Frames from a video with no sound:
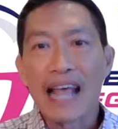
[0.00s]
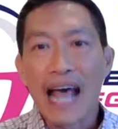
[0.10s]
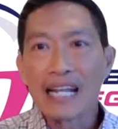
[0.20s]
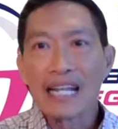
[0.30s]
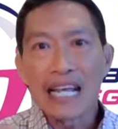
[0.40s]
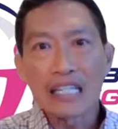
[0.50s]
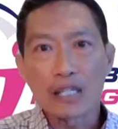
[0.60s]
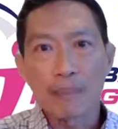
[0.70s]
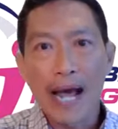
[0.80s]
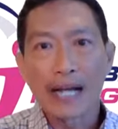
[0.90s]
that
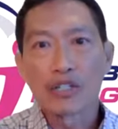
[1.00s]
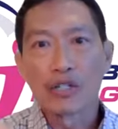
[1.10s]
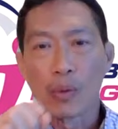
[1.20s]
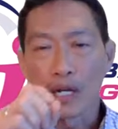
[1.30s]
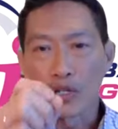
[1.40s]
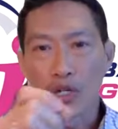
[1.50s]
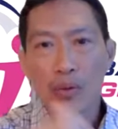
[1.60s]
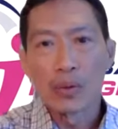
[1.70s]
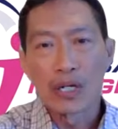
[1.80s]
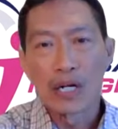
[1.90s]
links back to what
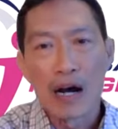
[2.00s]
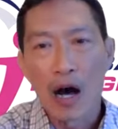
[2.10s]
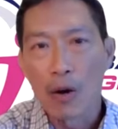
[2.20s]
you were uh,